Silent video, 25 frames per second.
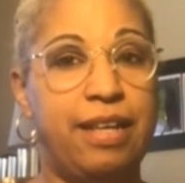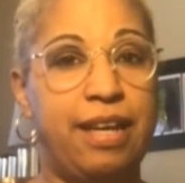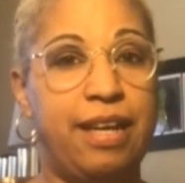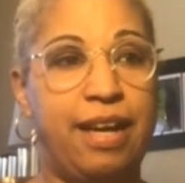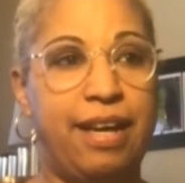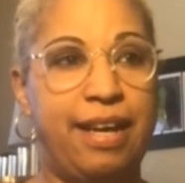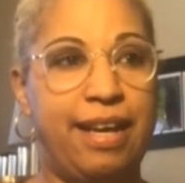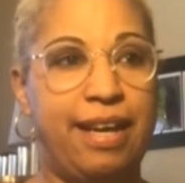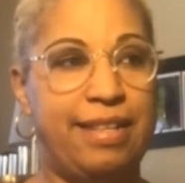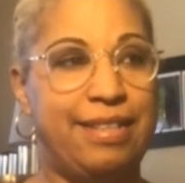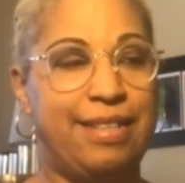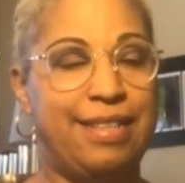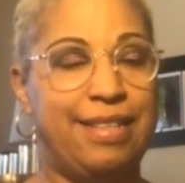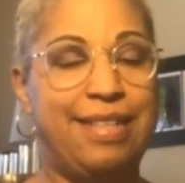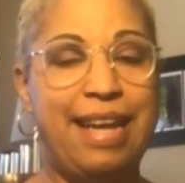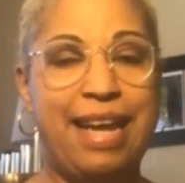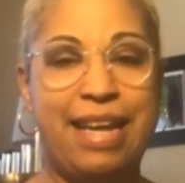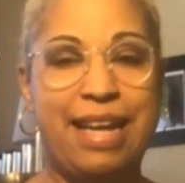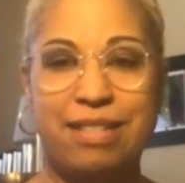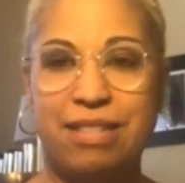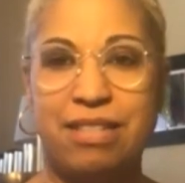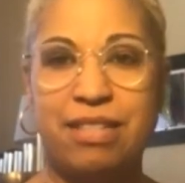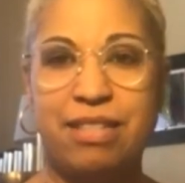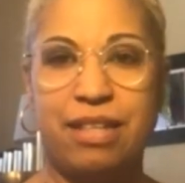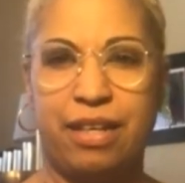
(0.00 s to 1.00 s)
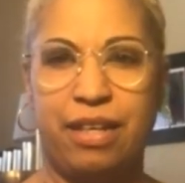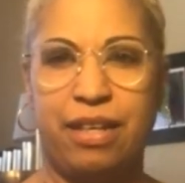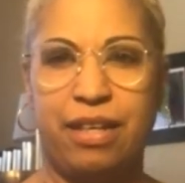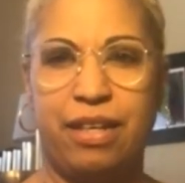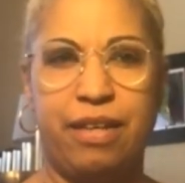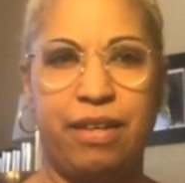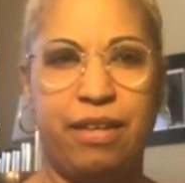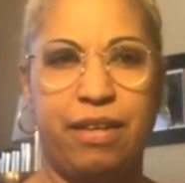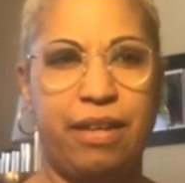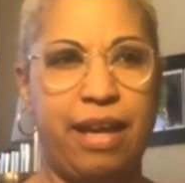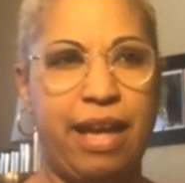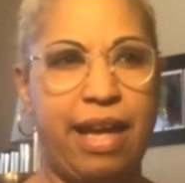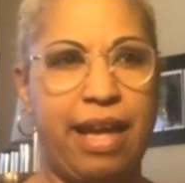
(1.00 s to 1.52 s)
an
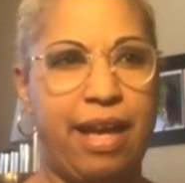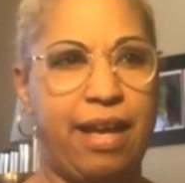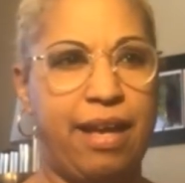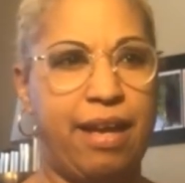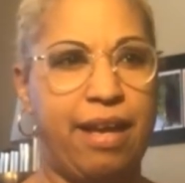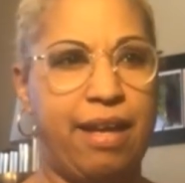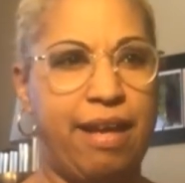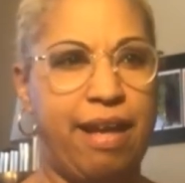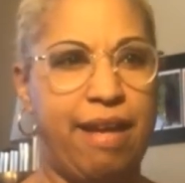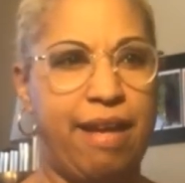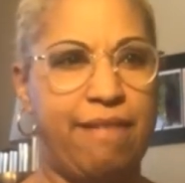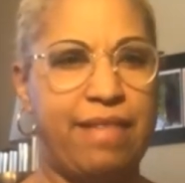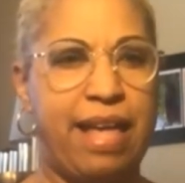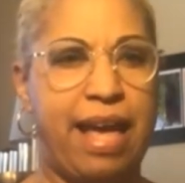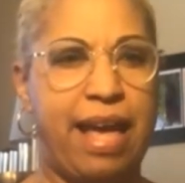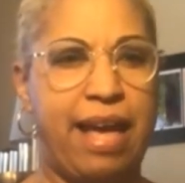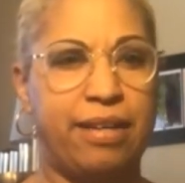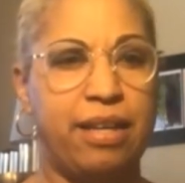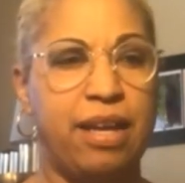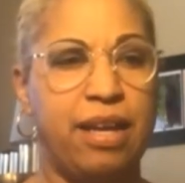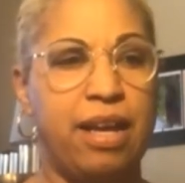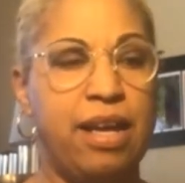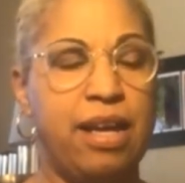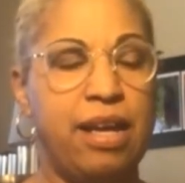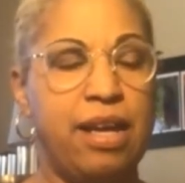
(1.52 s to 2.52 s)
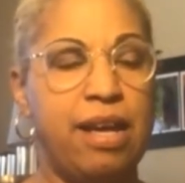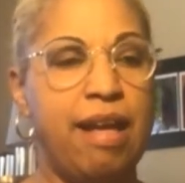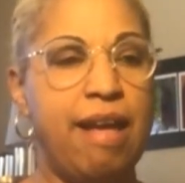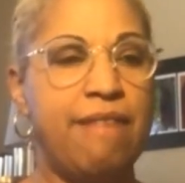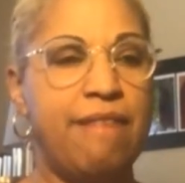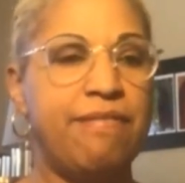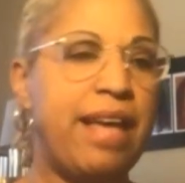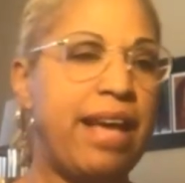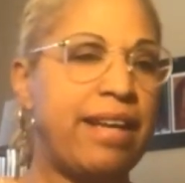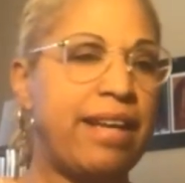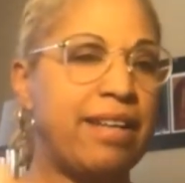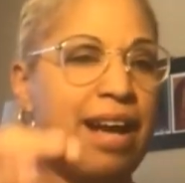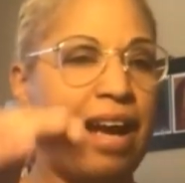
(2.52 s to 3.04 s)
intensity and
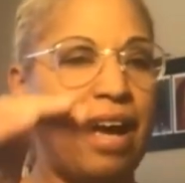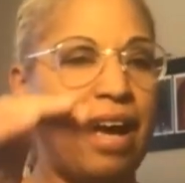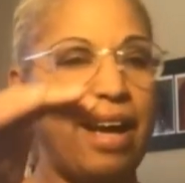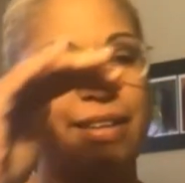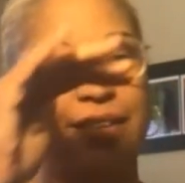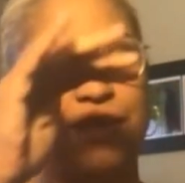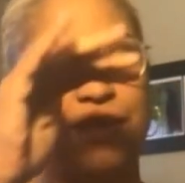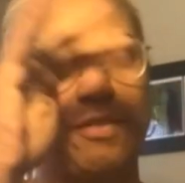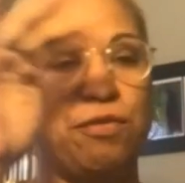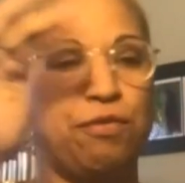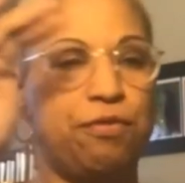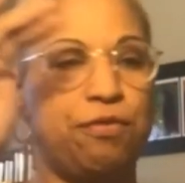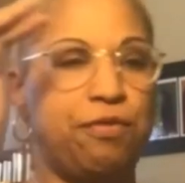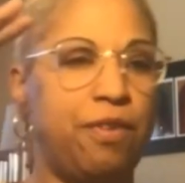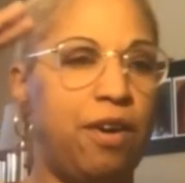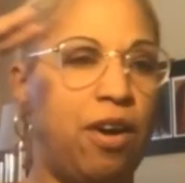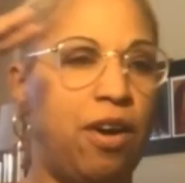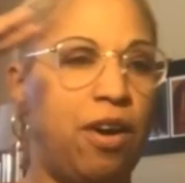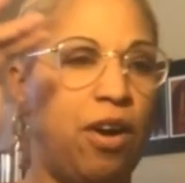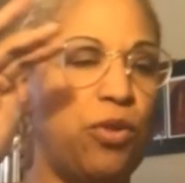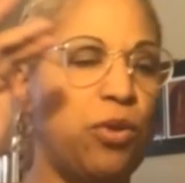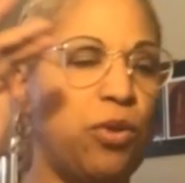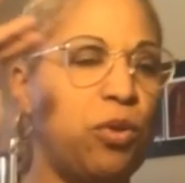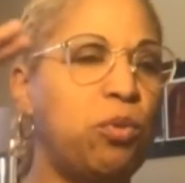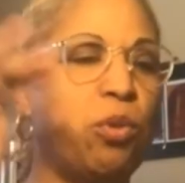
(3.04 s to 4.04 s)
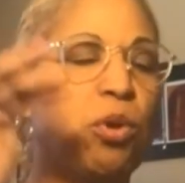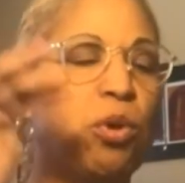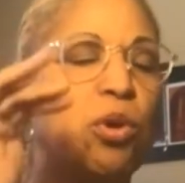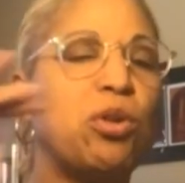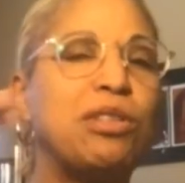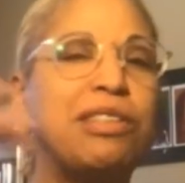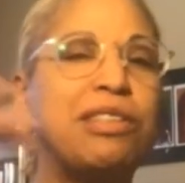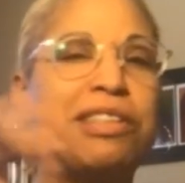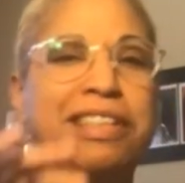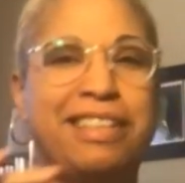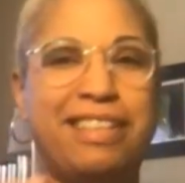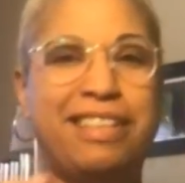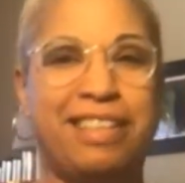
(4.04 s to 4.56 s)
that kind of
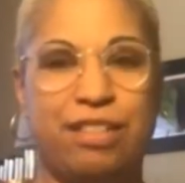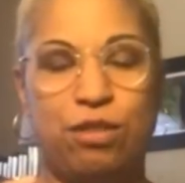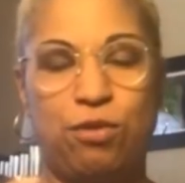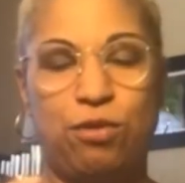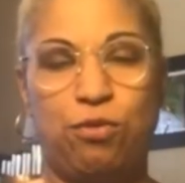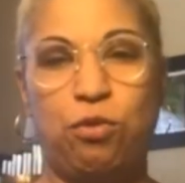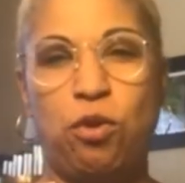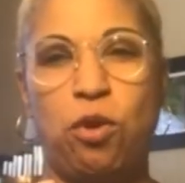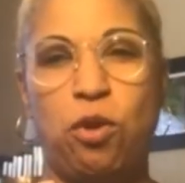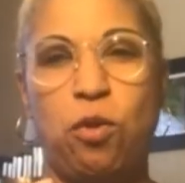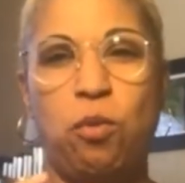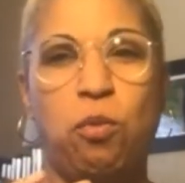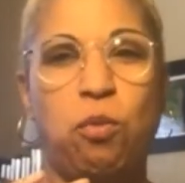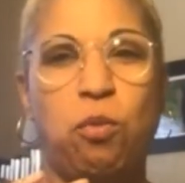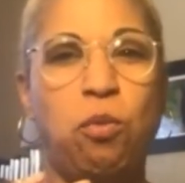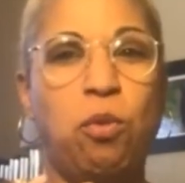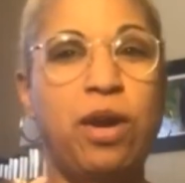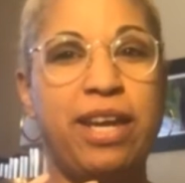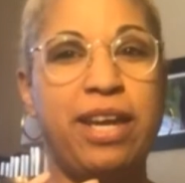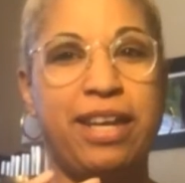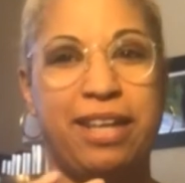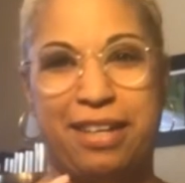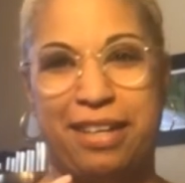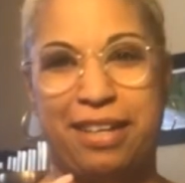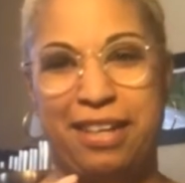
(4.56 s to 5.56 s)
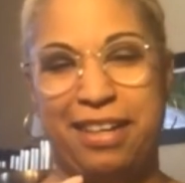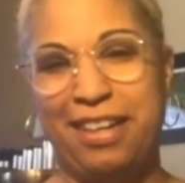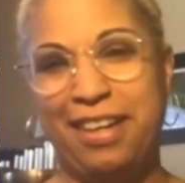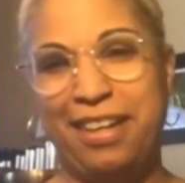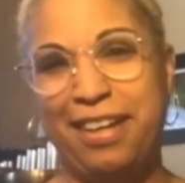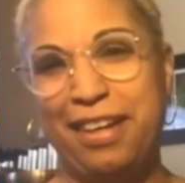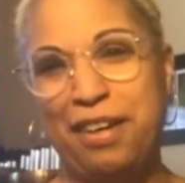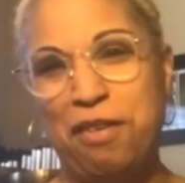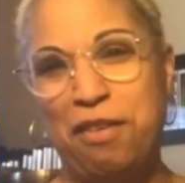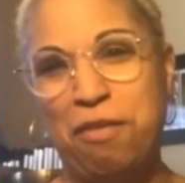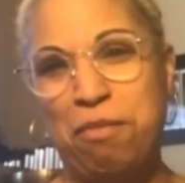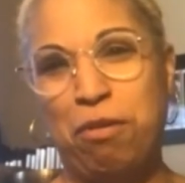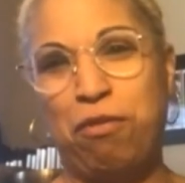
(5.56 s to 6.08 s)
otherworldliness for a week
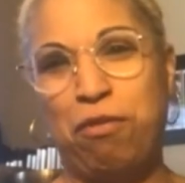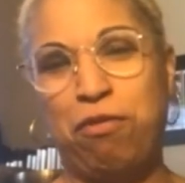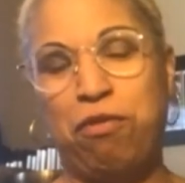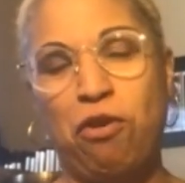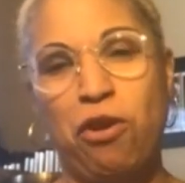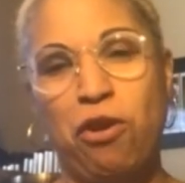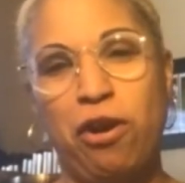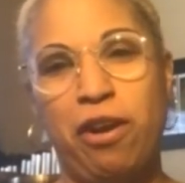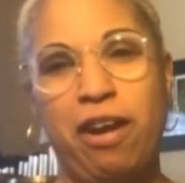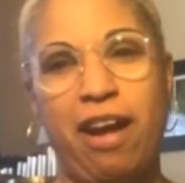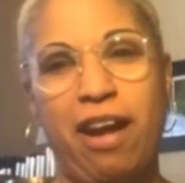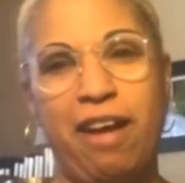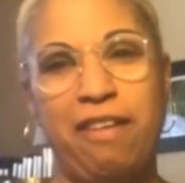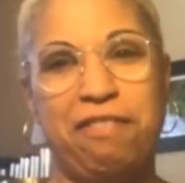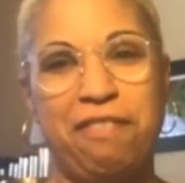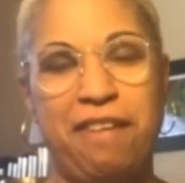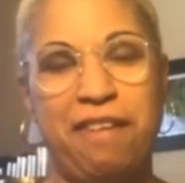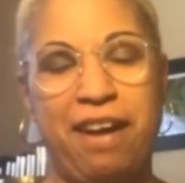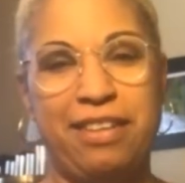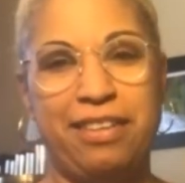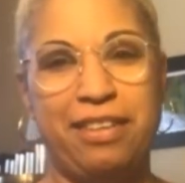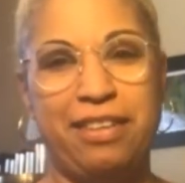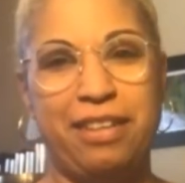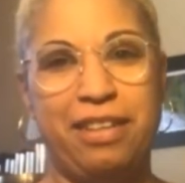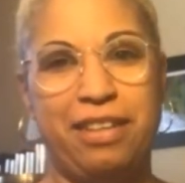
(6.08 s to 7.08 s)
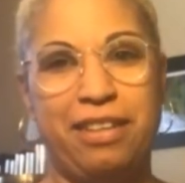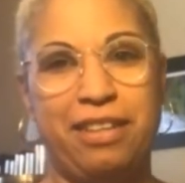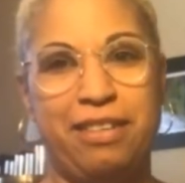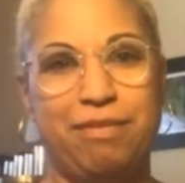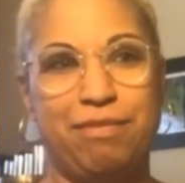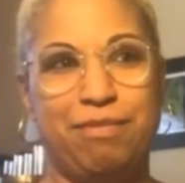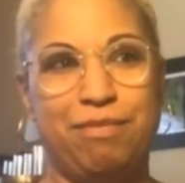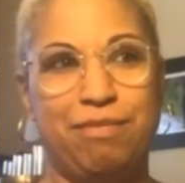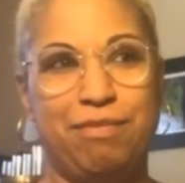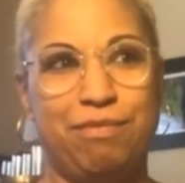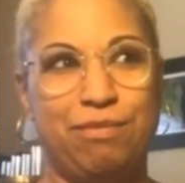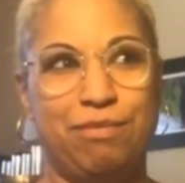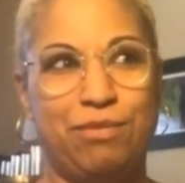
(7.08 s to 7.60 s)
before I finally,
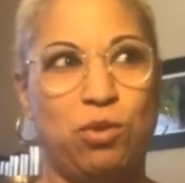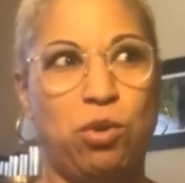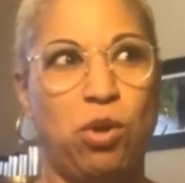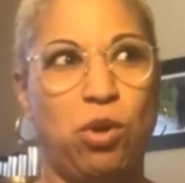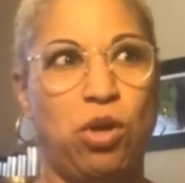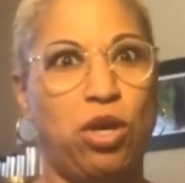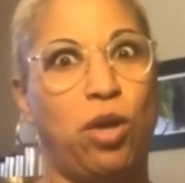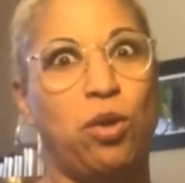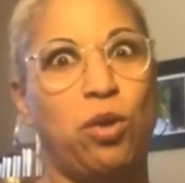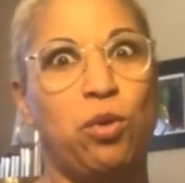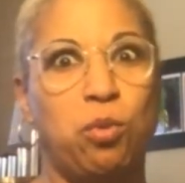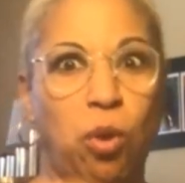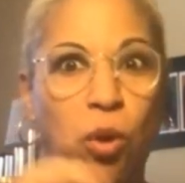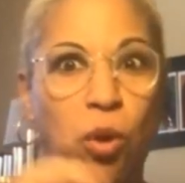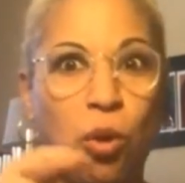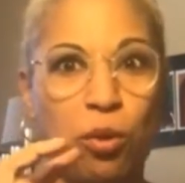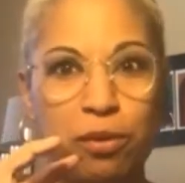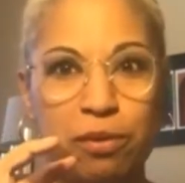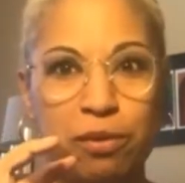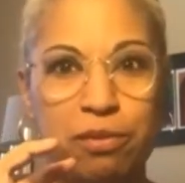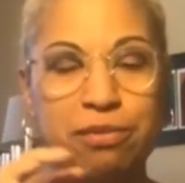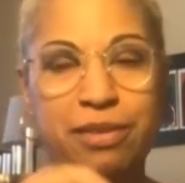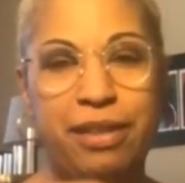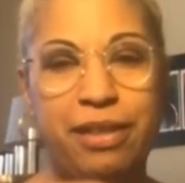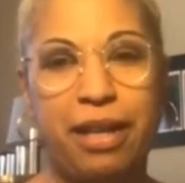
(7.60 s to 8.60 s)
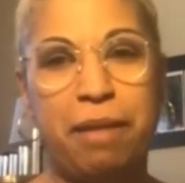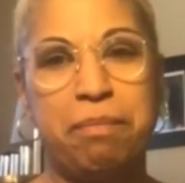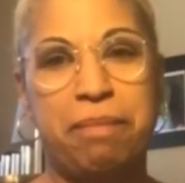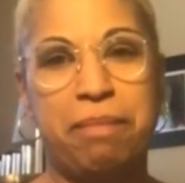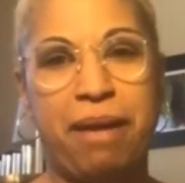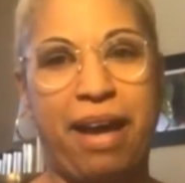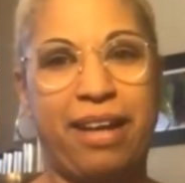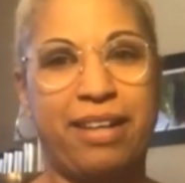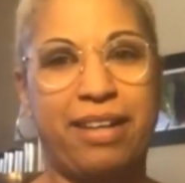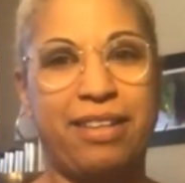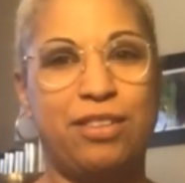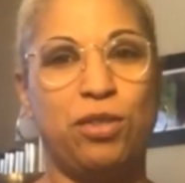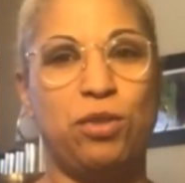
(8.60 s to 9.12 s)
quote unquote, came
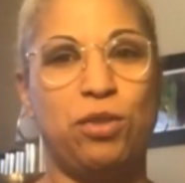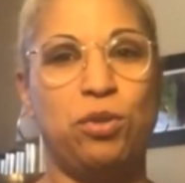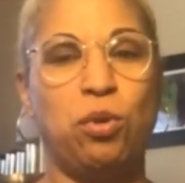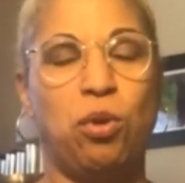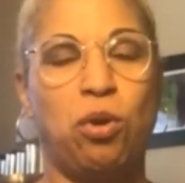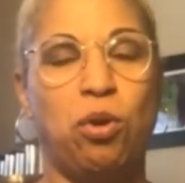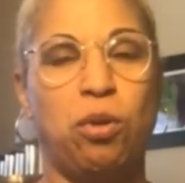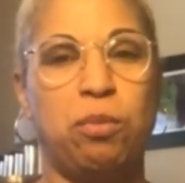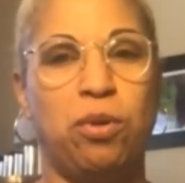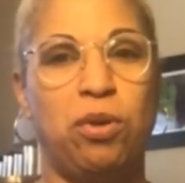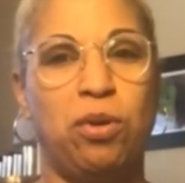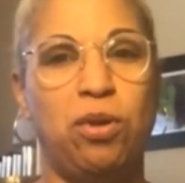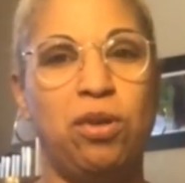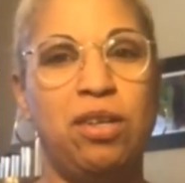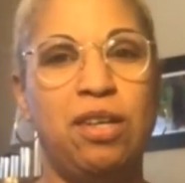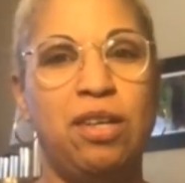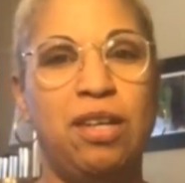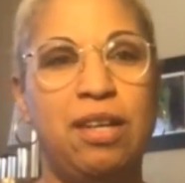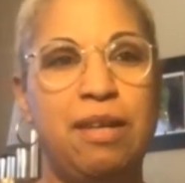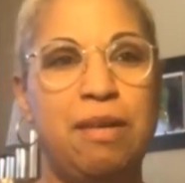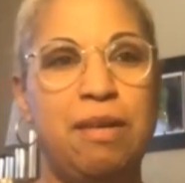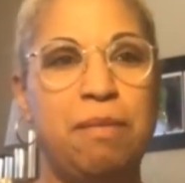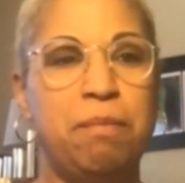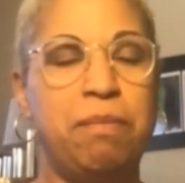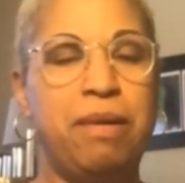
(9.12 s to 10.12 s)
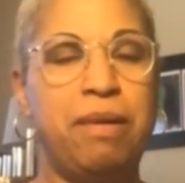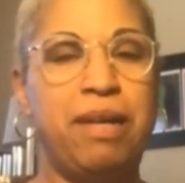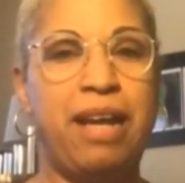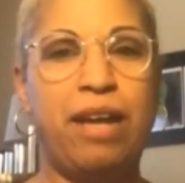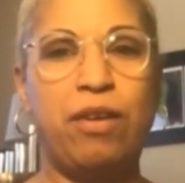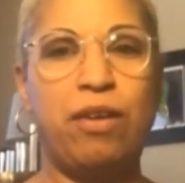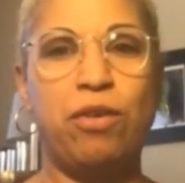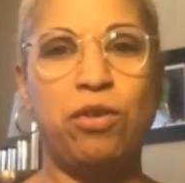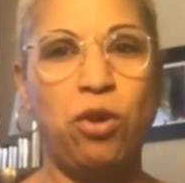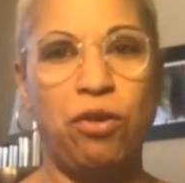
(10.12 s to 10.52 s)
back to normal. But I don't know